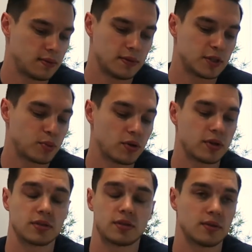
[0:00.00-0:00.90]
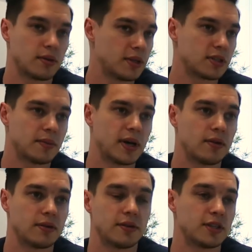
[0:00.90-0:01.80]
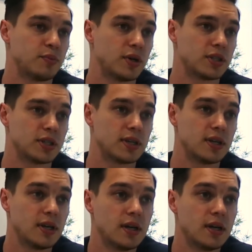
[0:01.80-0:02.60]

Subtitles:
this product, this amount, this budget,